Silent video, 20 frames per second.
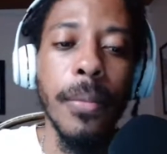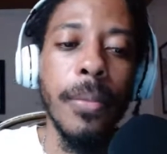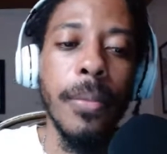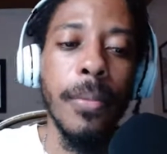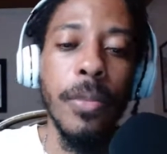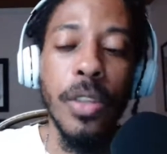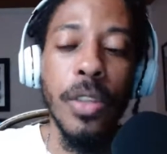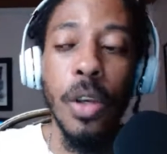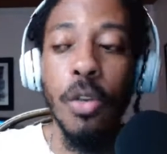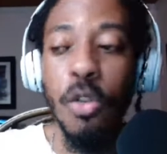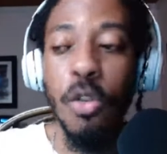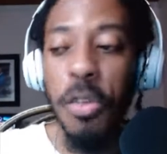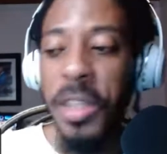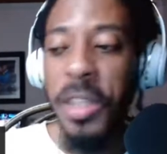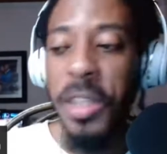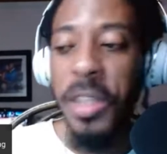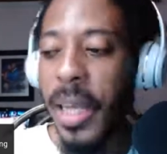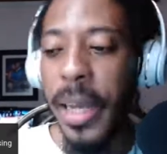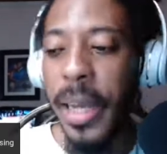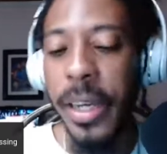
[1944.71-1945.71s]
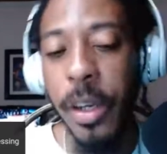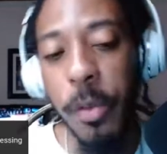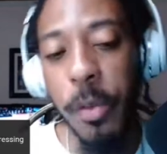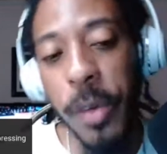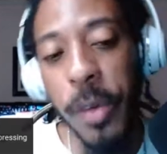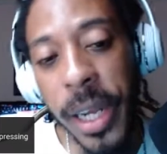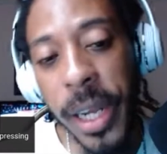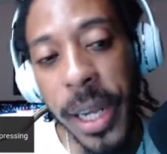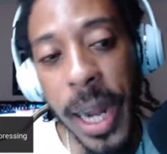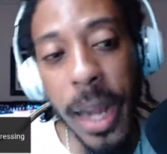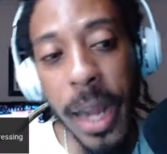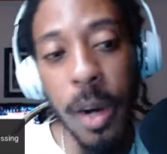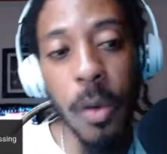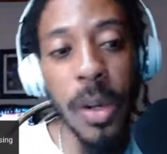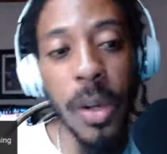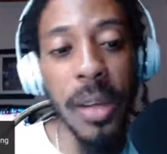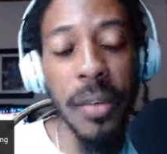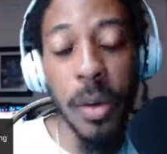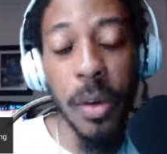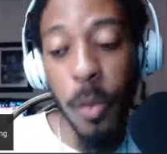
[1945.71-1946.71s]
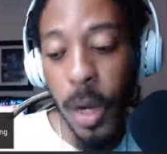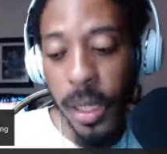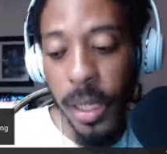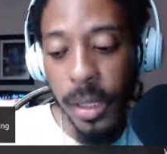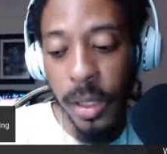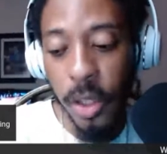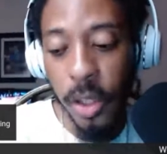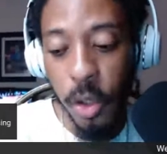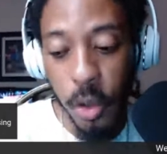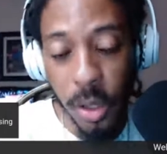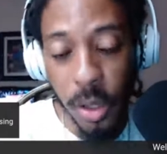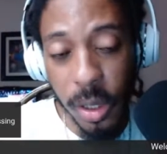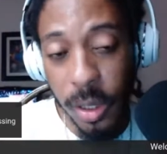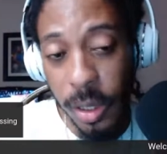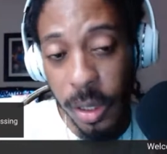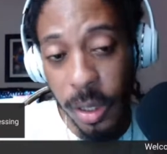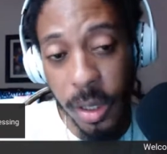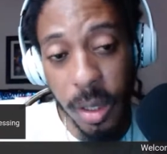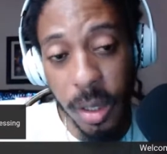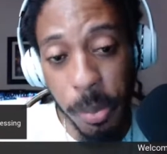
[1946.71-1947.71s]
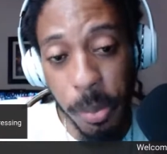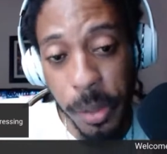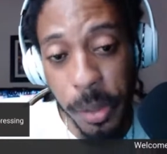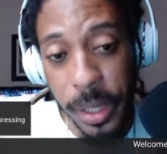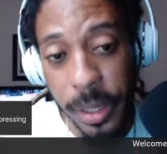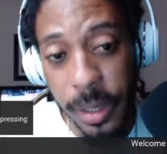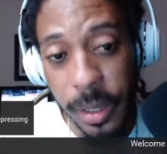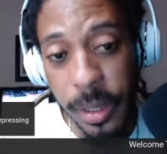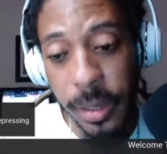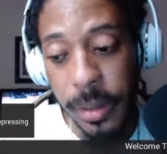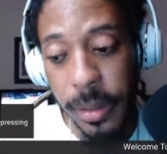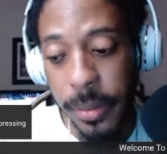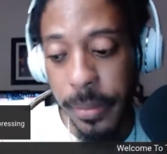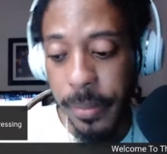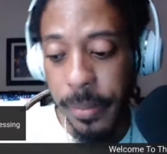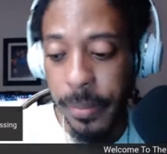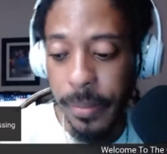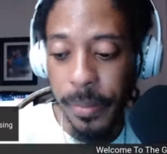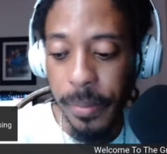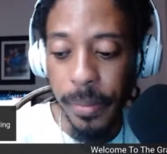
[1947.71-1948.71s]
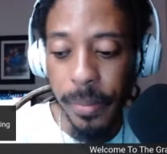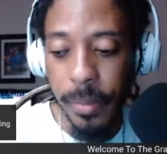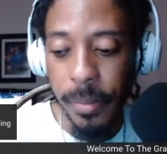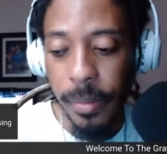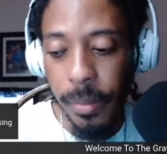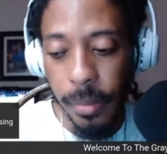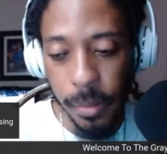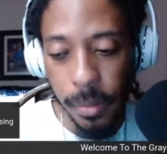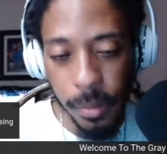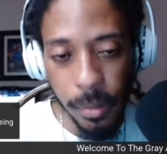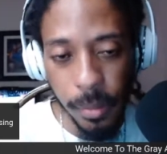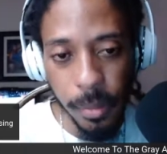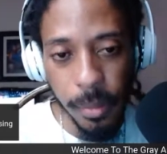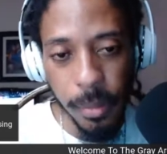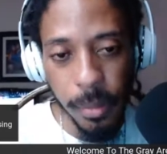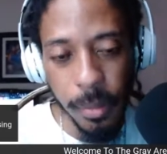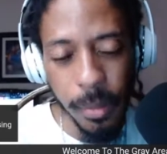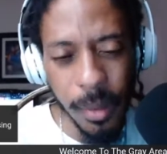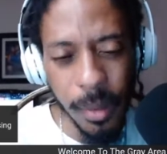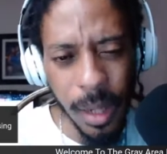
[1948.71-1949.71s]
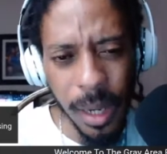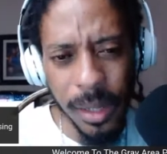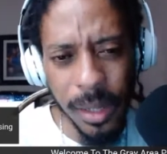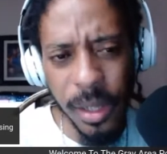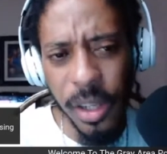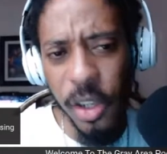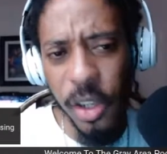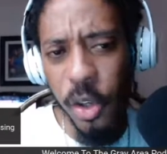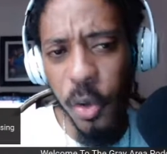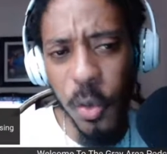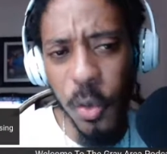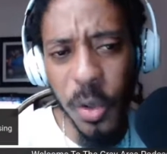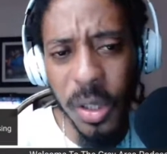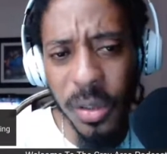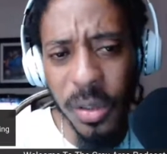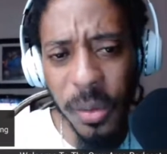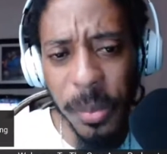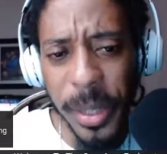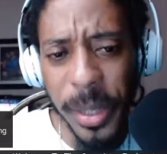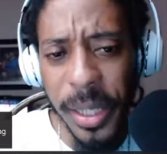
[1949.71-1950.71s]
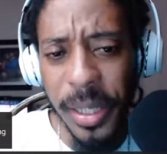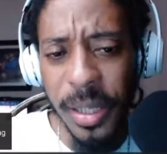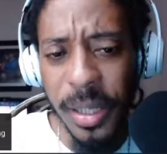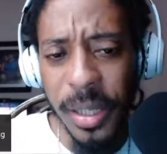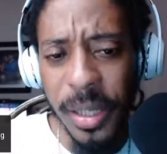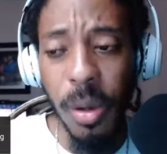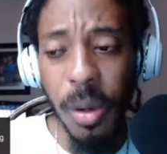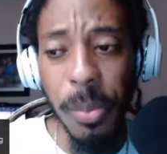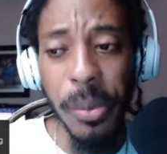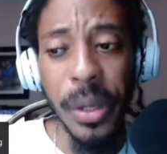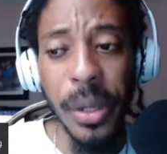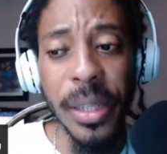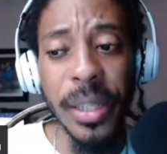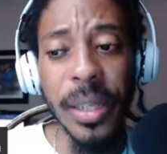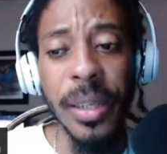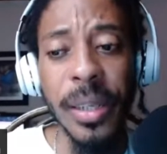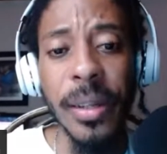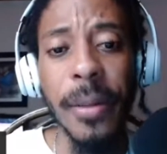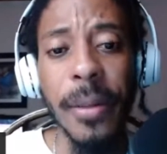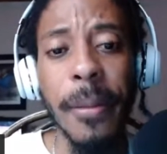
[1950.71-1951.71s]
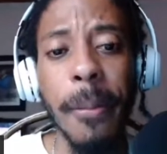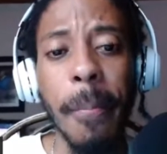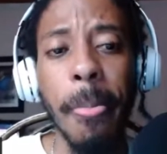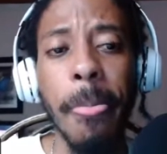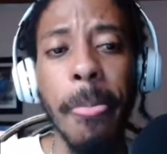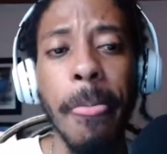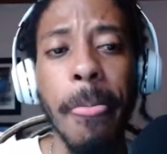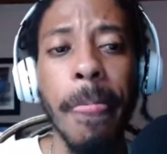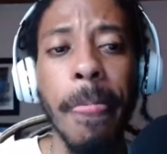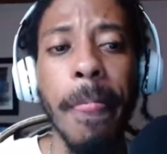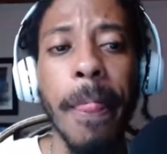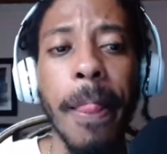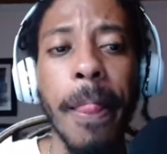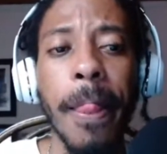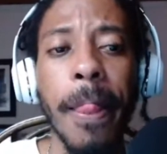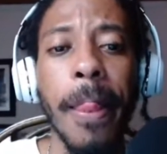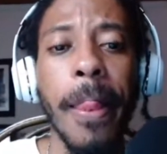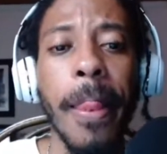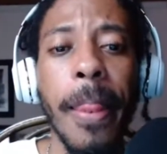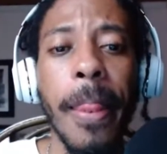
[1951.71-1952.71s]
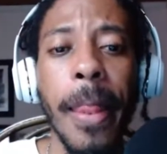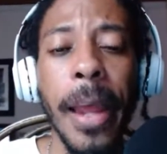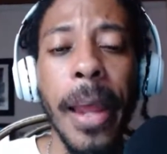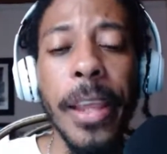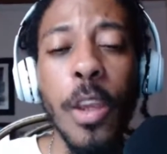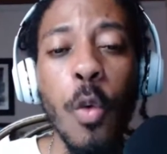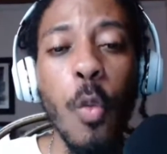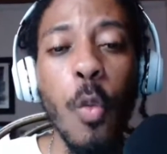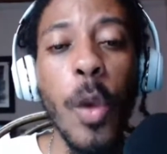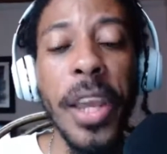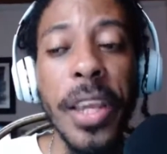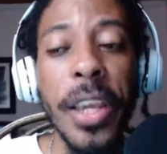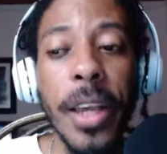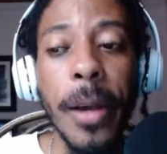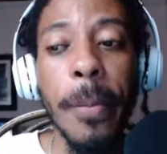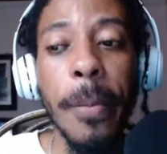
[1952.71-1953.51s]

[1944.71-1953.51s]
So, Tracy, I can relate. I don't even watch the news because it's depressing. Like, the news for me is so depressing. Like, you wake